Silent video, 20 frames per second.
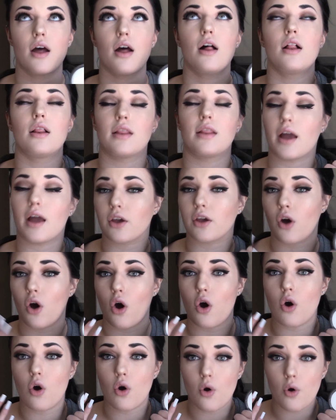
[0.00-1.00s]
Like,
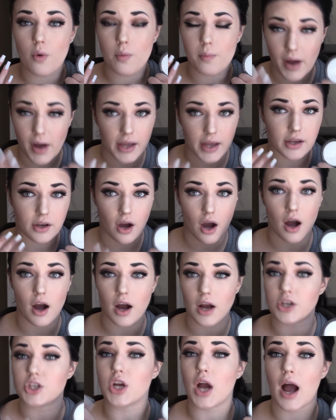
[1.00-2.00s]
oh my
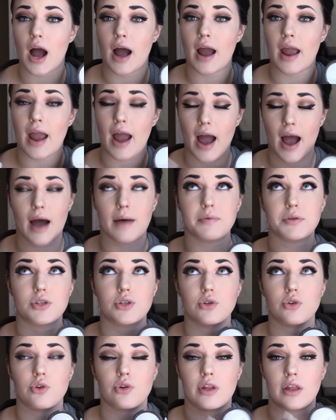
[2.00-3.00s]
gosh, I
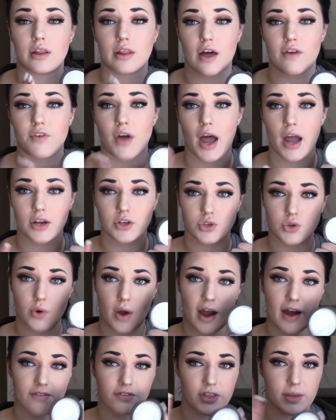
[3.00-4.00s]
absolutely love it. I do
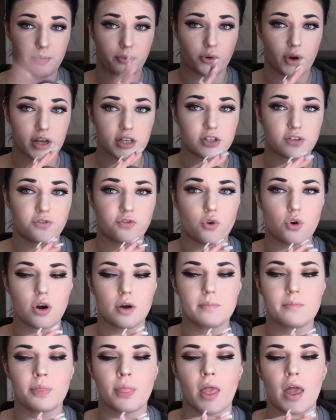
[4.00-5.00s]
have the pressed
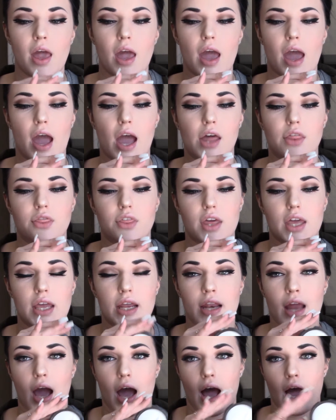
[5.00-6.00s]
form, and
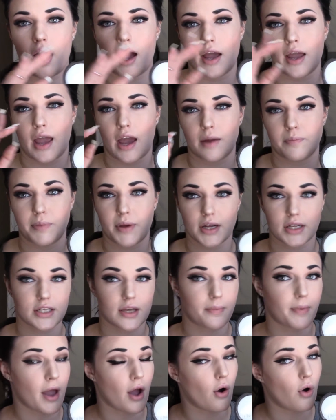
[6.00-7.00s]
then I had picked up
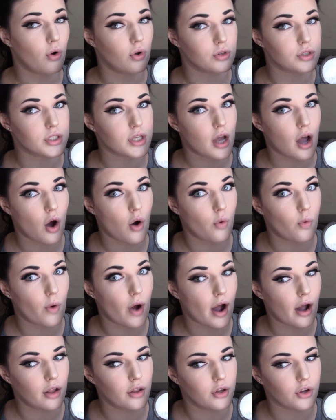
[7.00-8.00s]
at Ulta a
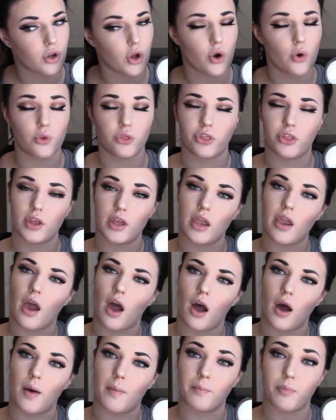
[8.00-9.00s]
while ago the
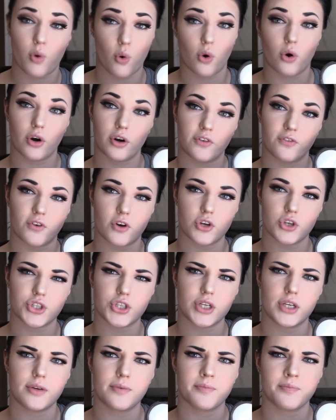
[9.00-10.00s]
poured version,